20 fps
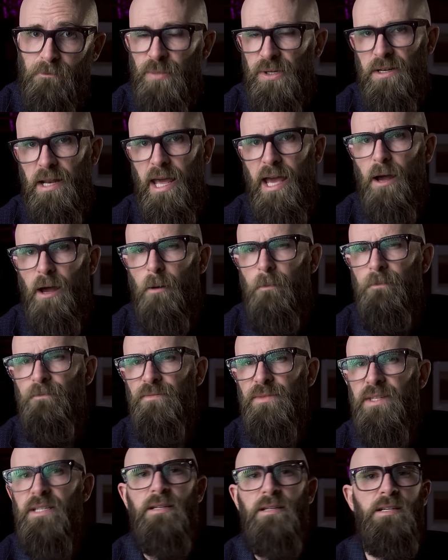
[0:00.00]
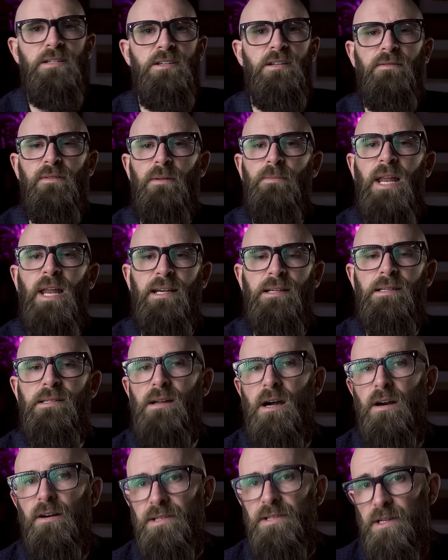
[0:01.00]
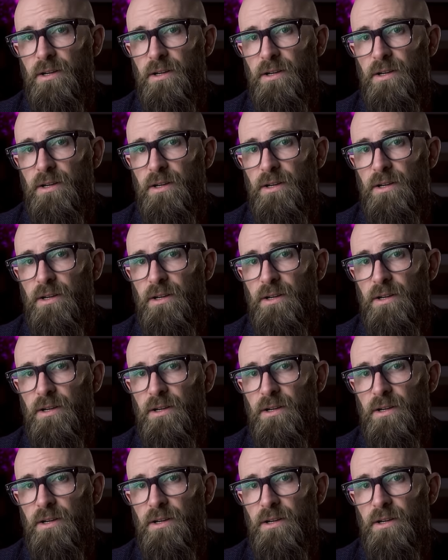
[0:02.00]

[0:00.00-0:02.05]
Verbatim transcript: But now, the addition of the Planck star as